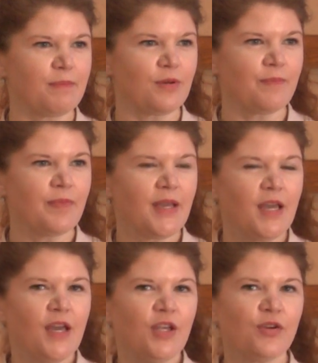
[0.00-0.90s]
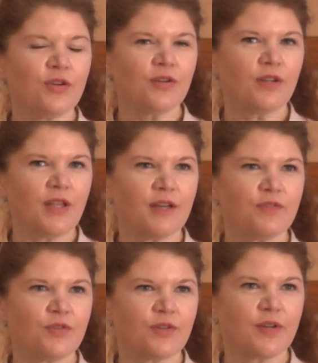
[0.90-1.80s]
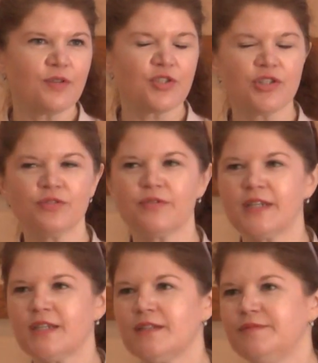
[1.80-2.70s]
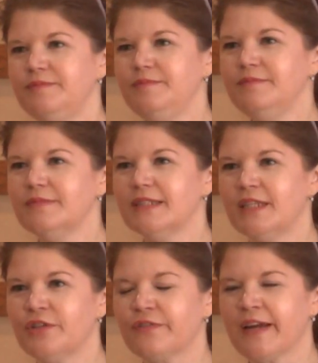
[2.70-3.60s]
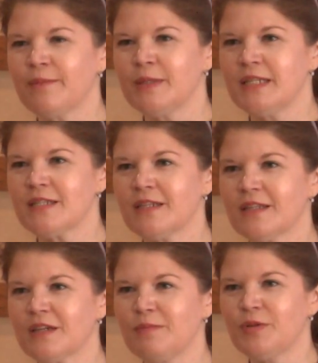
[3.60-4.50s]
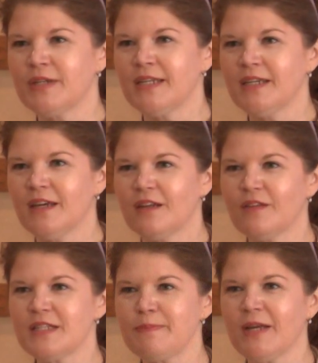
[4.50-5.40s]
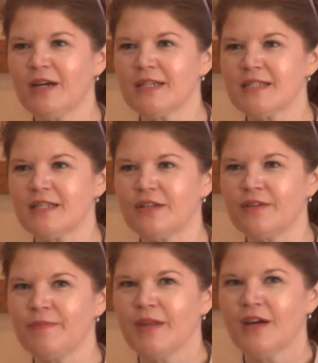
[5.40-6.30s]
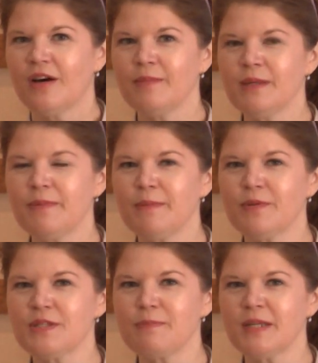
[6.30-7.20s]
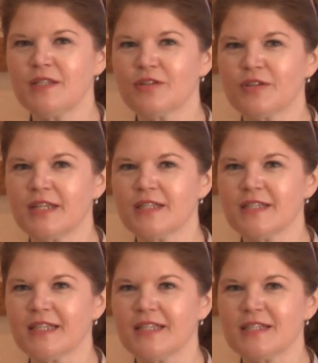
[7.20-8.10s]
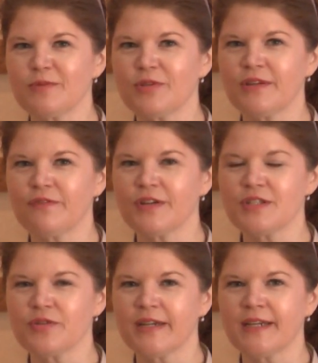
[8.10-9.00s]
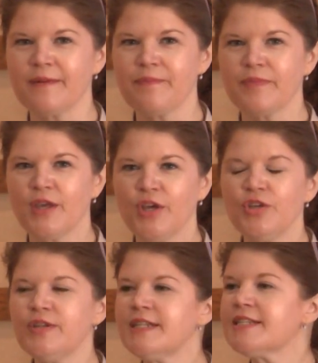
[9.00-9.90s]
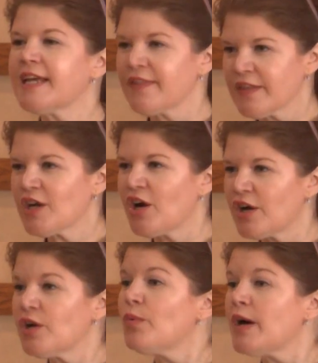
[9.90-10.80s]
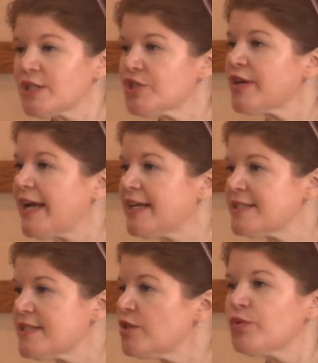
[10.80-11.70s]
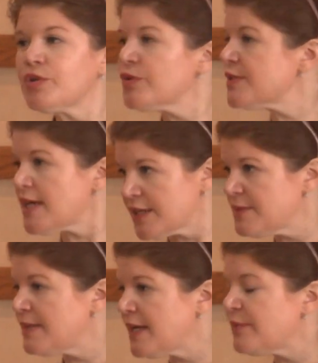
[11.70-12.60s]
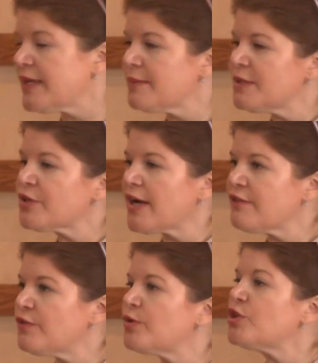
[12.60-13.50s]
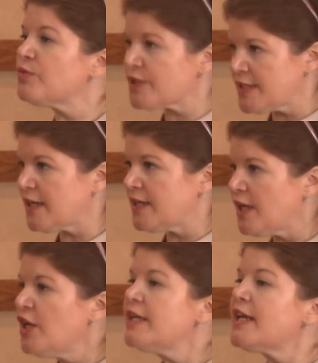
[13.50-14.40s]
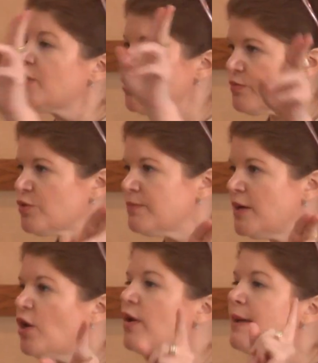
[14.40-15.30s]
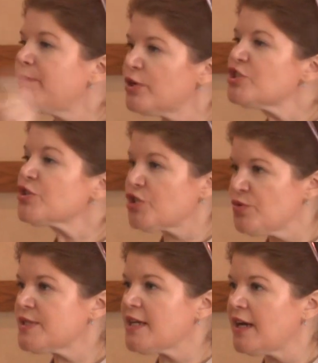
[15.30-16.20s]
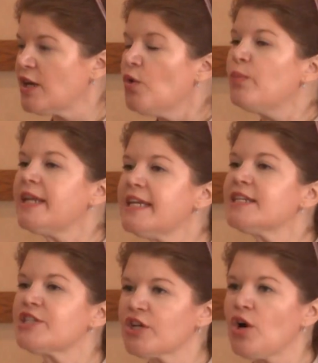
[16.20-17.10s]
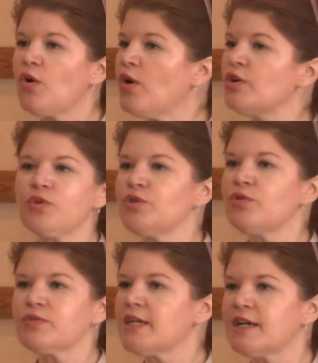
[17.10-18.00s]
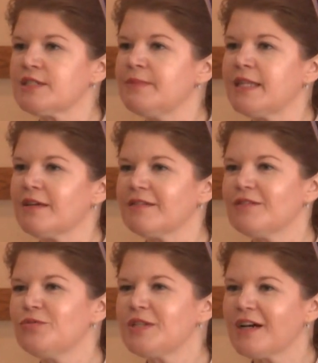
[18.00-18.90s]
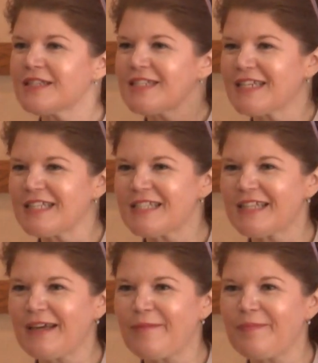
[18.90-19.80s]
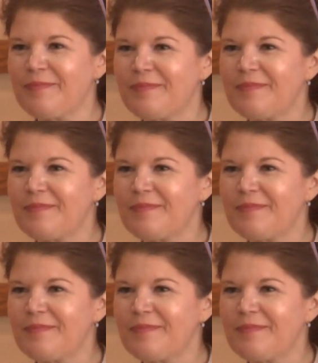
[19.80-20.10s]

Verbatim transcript: people. You're, a lot of you are around children in your families and in the community. But let's be honest here. How many people speak to your kids like this when you get frustrated? You need to get in the car, wash your hands. No, you don't talk to me that way. Give me your iPhone. You are done. Get in your room. Okay, put your shoes on. We need to go. Oh no, you don't talk to me that talk to kids like that.